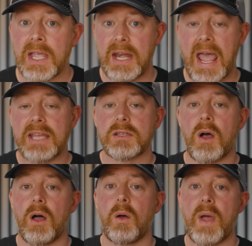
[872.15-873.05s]
And as
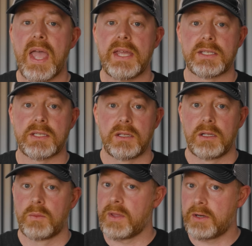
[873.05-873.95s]
always,
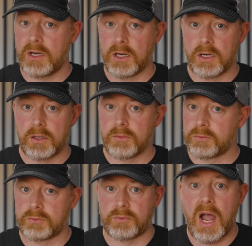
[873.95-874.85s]
whether you're
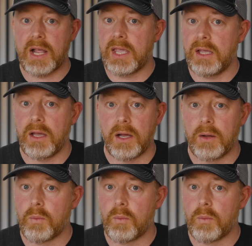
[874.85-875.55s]
rocking a